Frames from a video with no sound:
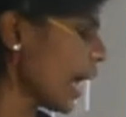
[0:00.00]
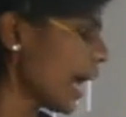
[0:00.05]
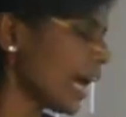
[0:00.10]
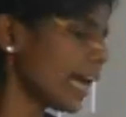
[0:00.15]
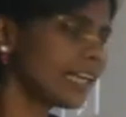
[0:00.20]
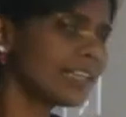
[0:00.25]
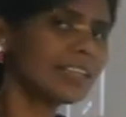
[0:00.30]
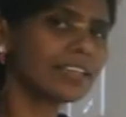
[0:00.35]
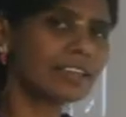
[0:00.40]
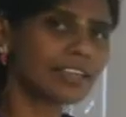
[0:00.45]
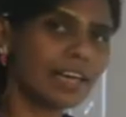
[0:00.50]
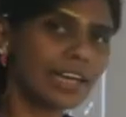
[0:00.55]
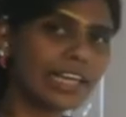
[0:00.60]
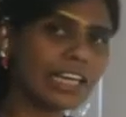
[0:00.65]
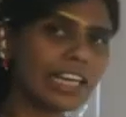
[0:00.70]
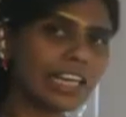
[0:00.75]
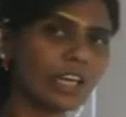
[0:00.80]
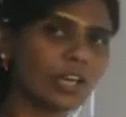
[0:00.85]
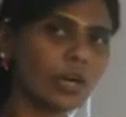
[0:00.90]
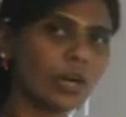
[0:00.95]
and the
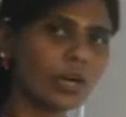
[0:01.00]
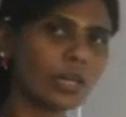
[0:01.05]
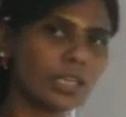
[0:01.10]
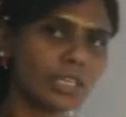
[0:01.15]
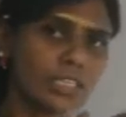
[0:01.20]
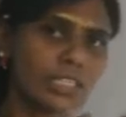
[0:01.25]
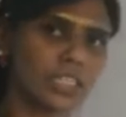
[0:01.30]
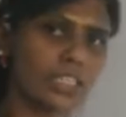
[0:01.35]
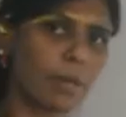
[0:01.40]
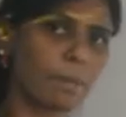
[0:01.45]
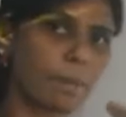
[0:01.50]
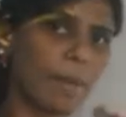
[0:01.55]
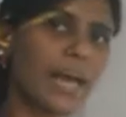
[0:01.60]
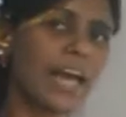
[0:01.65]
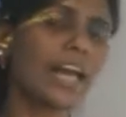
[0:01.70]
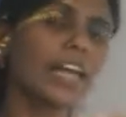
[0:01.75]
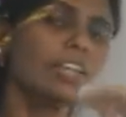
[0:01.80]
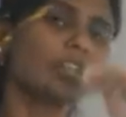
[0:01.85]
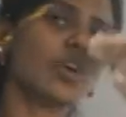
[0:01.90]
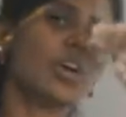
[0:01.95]
thylakoids
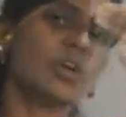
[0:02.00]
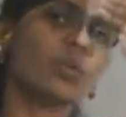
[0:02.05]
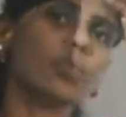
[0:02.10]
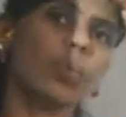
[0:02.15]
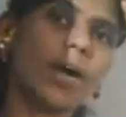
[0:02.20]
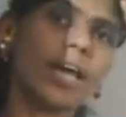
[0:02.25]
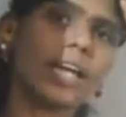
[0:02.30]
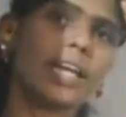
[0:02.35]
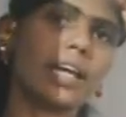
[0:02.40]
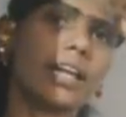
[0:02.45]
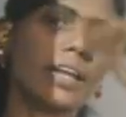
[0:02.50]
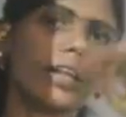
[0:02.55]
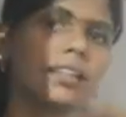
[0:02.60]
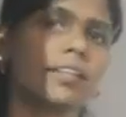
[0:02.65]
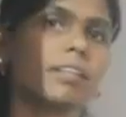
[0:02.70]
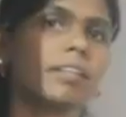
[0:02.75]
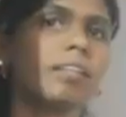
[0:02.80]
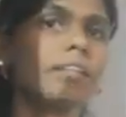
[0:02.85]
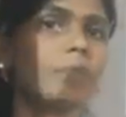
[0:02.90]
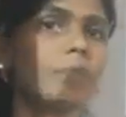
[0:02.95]
packed on one
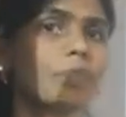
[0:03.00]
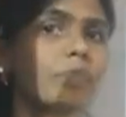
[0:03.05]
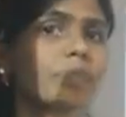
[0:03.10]
another,